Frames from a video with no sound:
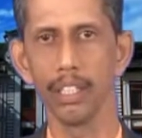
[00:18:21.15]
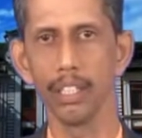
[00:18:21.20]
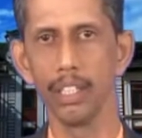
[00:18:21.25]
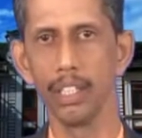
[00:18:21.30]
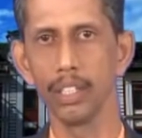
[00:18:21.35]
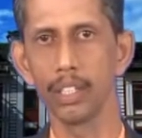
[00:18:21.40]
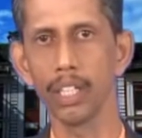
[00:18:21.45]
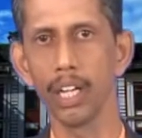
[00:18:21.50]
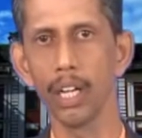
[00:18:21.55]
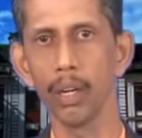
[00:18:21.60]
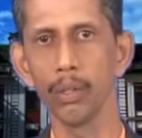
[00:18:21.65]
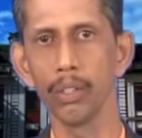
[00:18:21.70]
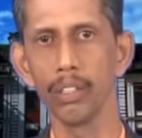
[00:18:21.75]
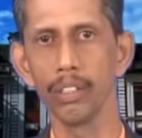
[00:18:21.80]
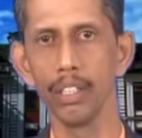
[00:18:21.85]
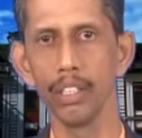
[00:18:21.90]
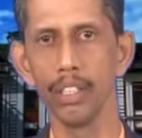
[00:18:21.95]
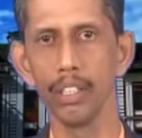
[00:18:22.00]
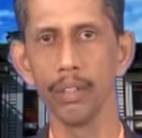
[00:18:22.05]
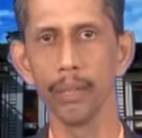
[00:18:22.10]
dissolved in
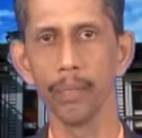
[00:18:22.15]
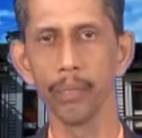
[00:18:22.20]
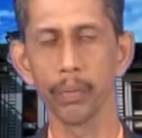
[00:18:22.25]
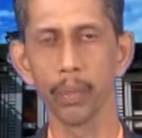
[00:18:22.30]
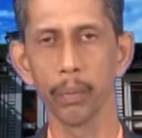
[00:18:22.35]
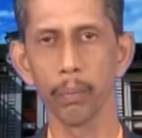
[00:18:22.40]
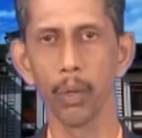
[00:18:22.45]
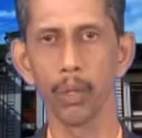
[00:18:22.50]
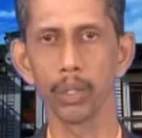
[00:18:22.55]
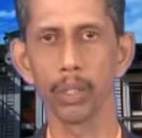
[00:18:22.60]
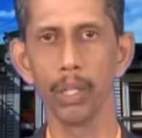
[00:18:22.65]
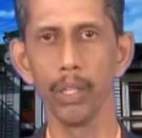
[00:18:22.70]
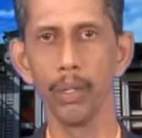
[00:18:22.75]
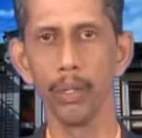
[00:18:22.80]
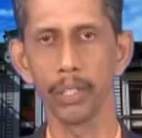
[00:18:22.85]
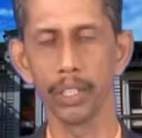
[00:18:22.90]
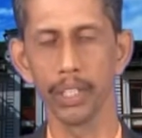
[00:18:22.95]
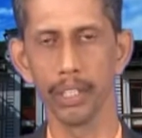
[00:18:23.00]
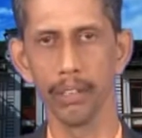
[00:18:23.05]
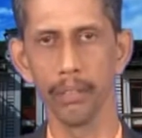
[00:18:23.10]
the pore
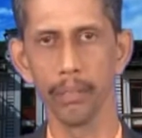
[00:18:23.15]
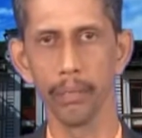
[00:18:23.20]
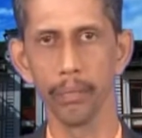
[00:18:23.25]
solution.